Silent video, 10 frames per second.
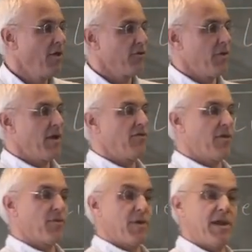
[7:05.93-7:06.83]
So there's
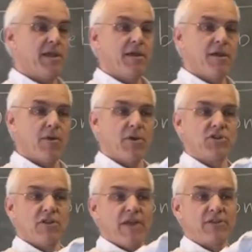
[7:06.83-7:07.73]
the three
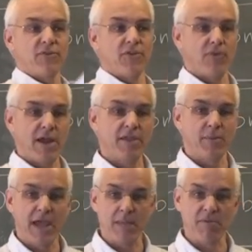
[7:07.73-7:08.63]
original vectors in red
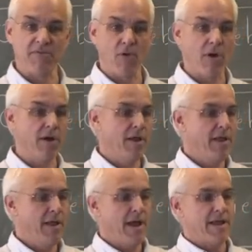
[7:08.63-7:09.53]
that we had before.
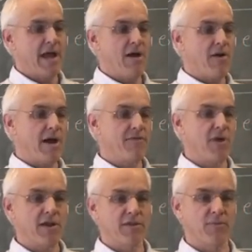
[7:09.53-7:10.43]
And now I've
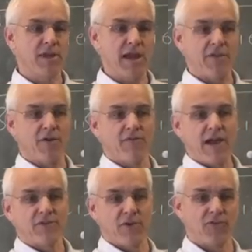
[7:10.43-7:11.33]
got three other
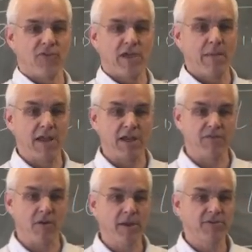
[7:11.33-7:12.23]
vectors
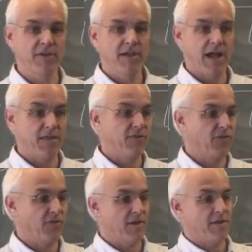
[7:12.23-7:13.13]
emanating from it. And this
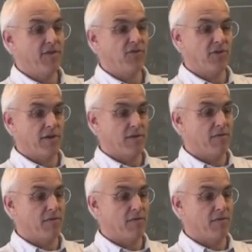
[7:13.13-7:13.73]
is this